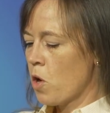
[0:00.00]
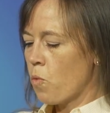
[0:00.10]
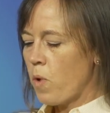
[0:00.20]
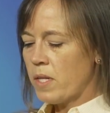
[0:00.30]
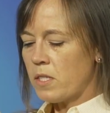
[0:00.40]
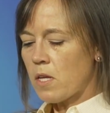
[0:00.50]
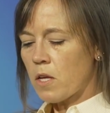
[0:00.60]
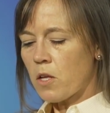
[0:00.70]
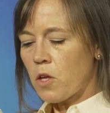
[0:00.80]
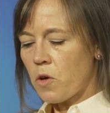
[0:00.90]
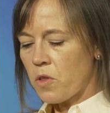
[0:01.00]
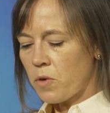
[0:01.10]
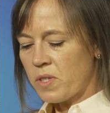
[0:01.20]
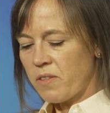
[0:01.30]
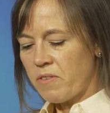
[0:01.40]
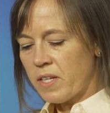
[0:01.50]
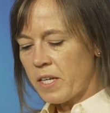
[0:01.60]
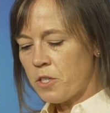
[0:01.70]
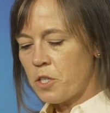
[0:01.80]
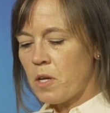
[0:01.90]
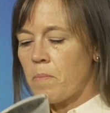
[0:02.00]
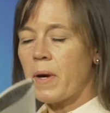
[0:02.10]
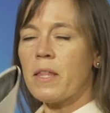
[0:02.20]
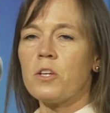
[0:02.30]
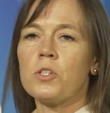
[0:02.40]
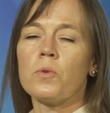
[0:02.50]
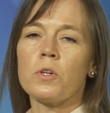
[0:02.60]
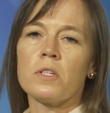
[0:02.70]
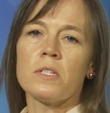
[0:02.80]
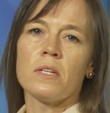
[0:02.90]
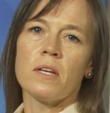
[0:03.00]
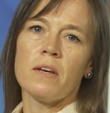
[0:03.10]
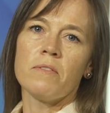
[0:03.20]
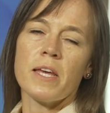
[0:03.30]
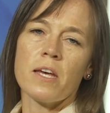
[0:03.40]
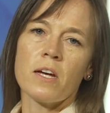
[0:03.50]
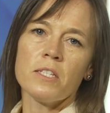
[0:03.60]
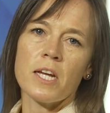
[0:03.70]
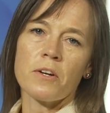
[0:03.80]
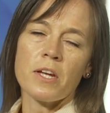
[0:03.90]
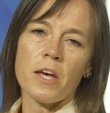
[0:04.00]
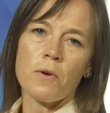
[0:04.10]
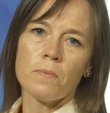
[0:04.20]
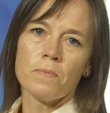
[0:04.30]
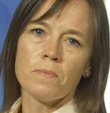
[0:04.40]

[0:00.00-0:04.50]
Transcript: Once long ago, there was a village by the shores of Lake Ontario.